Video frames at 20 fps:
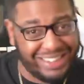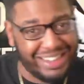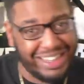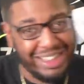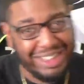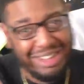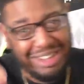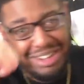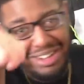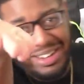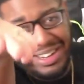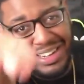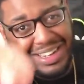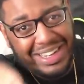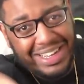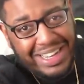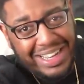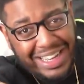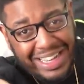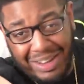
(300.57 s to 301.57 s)
See, look.
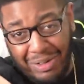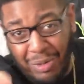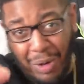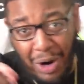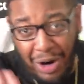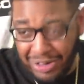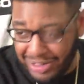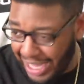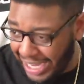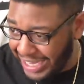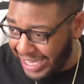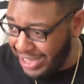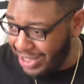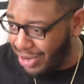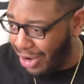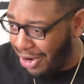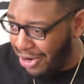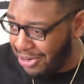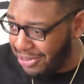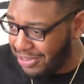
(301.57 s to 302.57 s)
It worked. I didn't
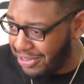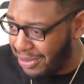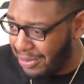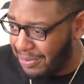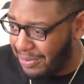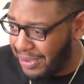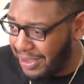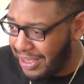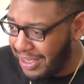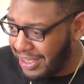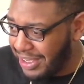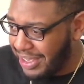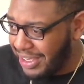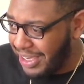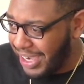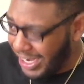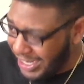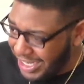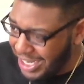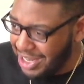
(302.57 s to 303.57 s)
curse him.
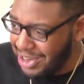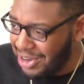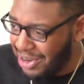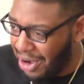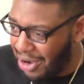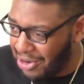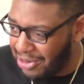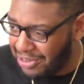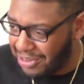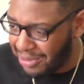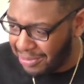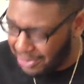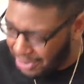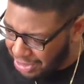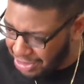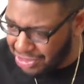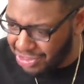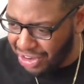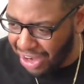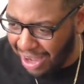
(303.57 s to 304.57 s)
I didn't curse him.
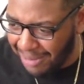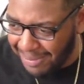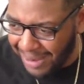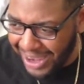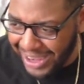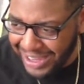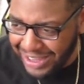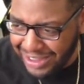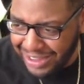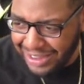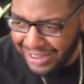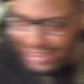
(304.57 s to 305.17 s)
Good job, Ike.